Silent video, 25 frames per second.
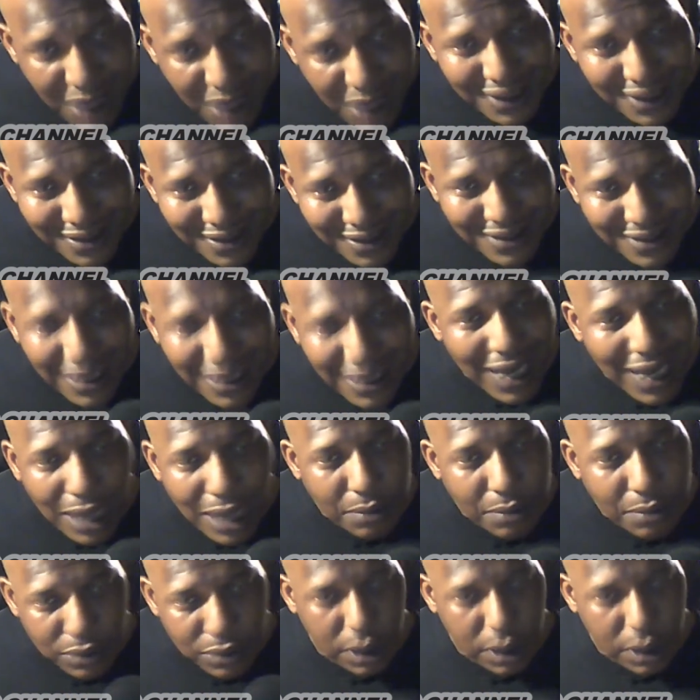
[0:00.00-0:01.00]
the same
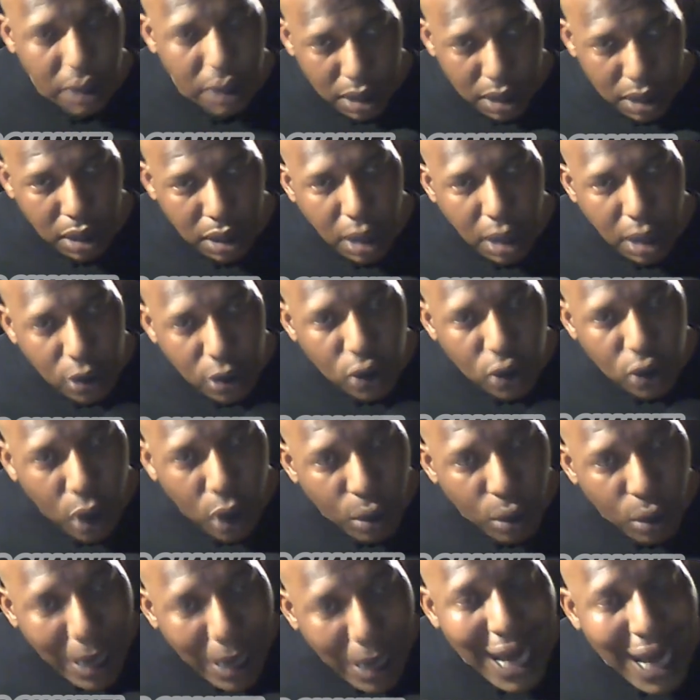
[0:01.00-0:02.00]
thing. You know
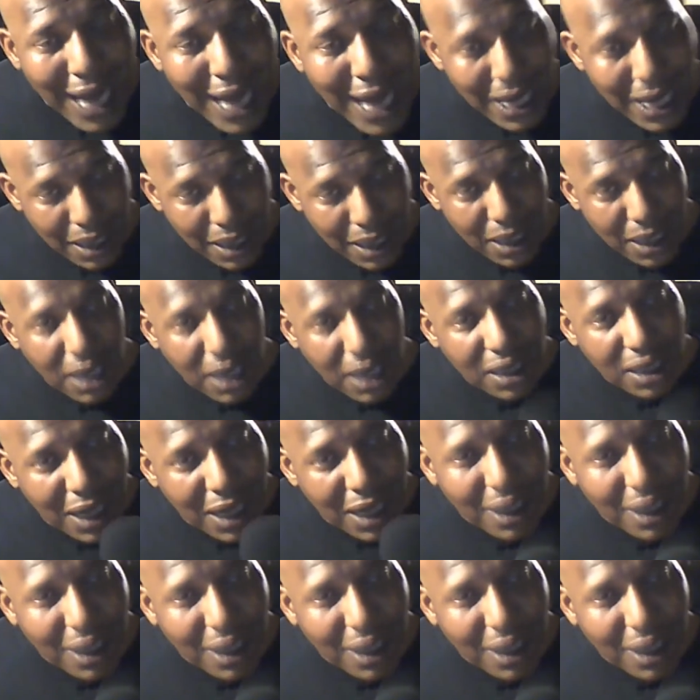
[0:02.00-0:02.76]
why? Because